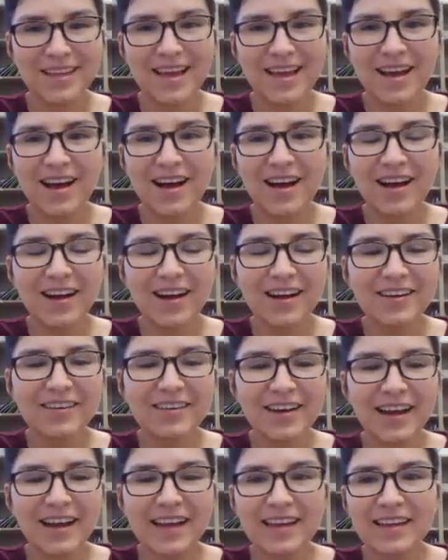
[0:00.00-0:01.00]

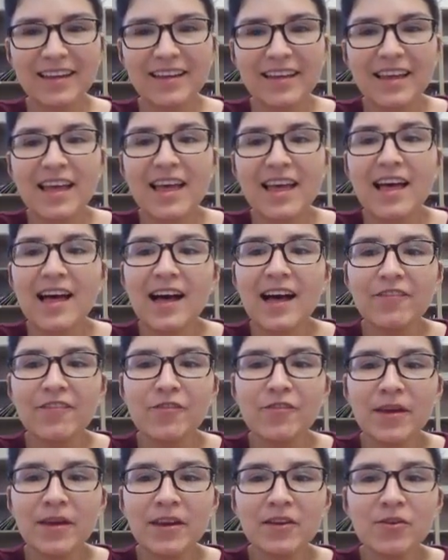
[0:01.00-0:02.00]
Alright,
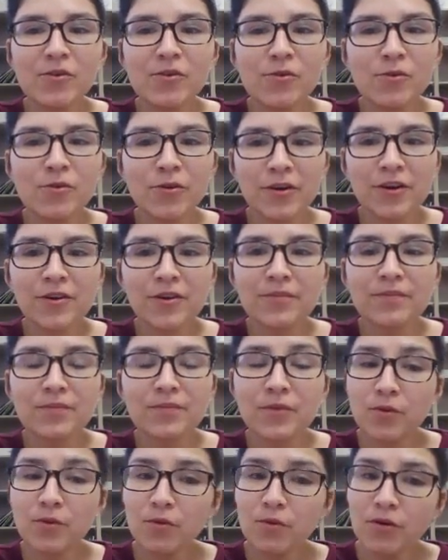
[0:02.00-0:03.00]
alphabetical order
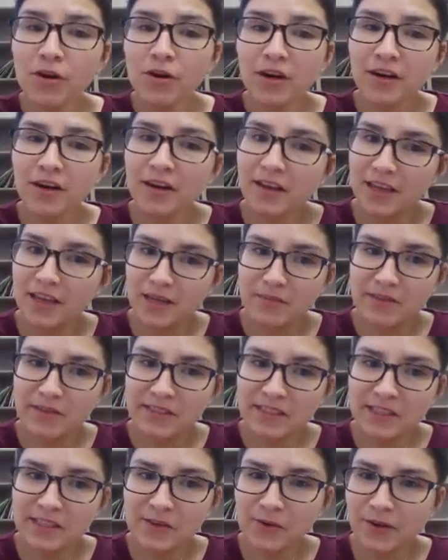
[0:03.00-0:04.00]
or
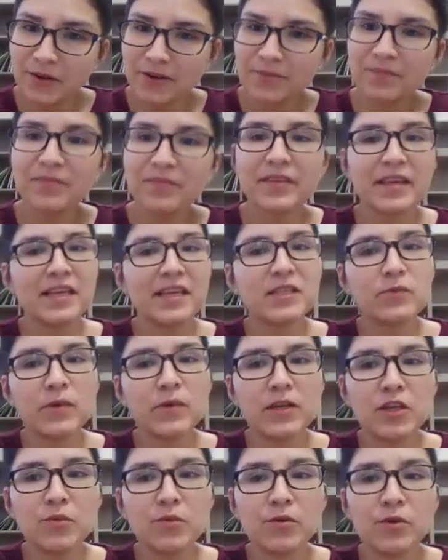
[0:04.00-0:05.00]
ABC order is when
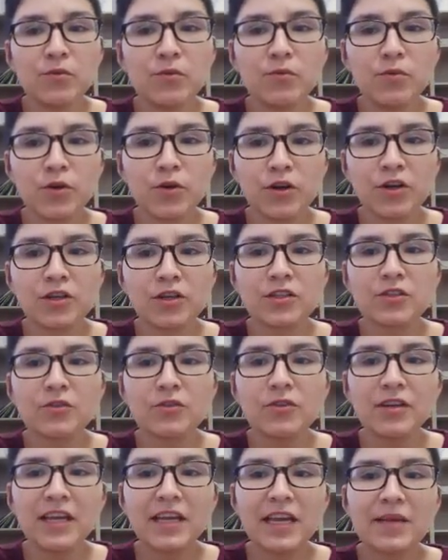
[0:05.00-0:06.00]
you put words or
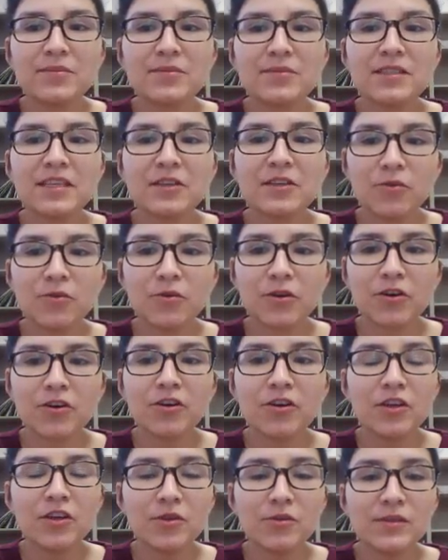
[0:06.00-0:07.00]
names in order
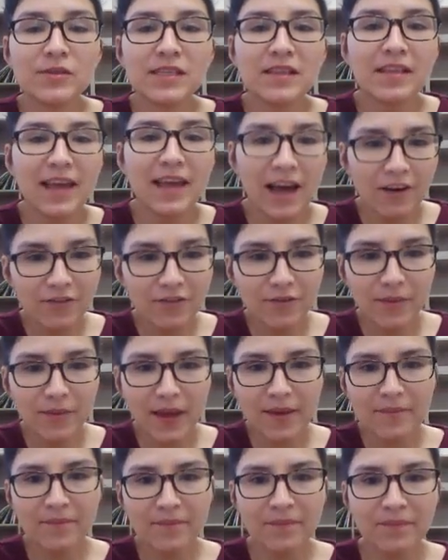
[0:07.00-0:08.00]
using the alphabet.
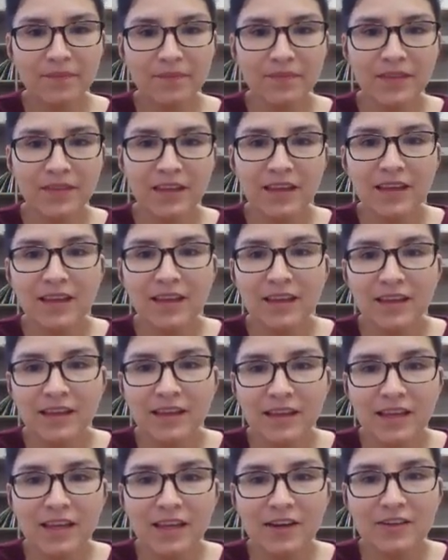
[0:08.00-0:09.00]

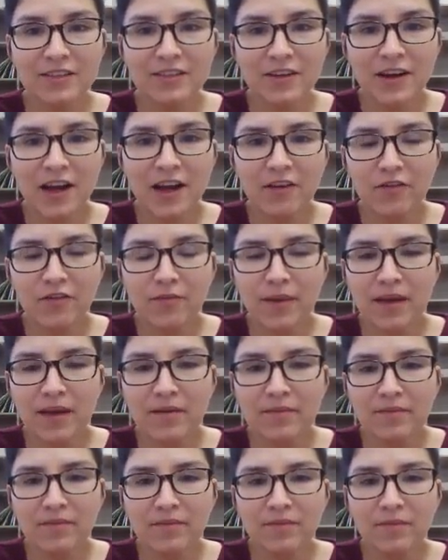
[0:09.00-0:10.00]
Here's our alphabet.
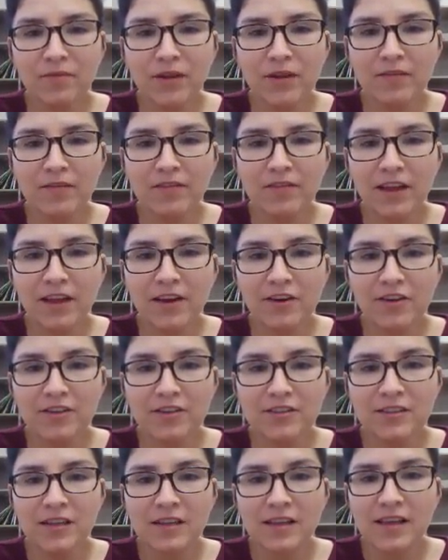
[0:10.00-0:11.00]
We have
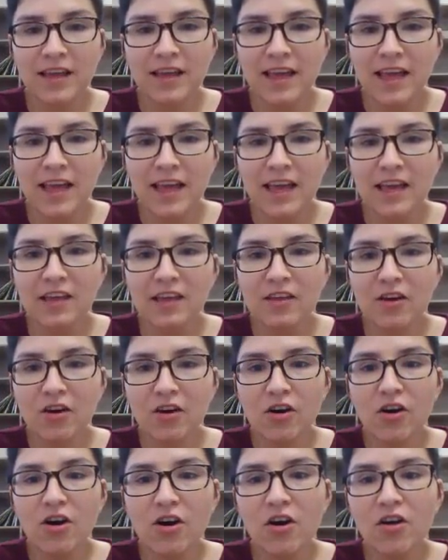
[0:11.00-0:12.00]
letters A
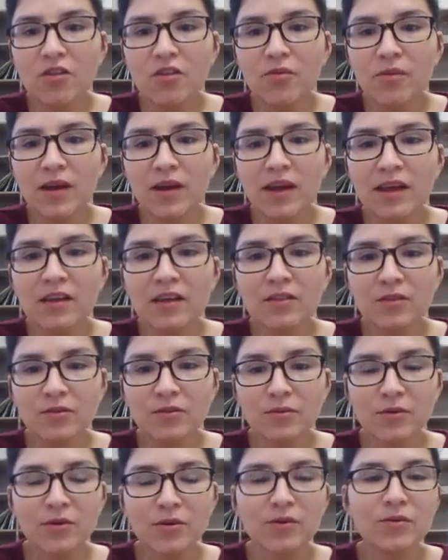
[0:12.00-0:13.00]
all the way
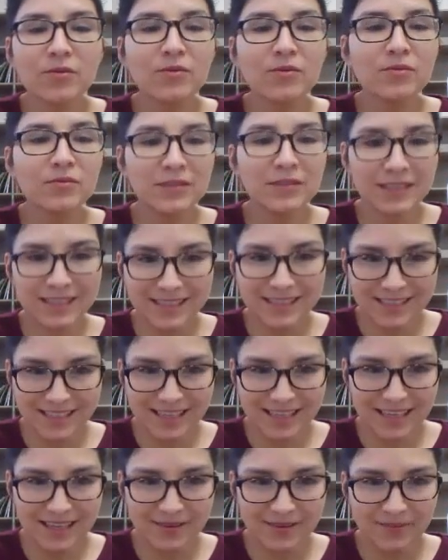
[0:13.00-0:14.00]
through to Z.
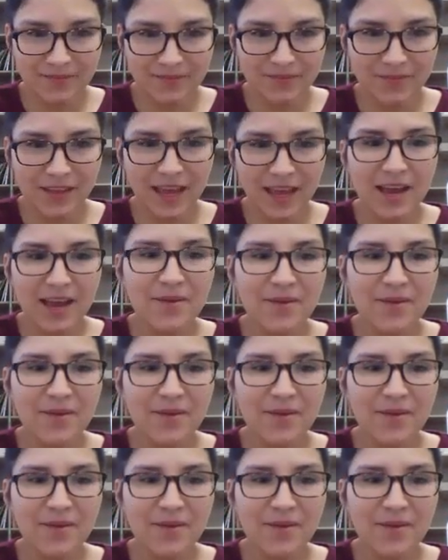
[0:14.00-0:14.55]
Okay?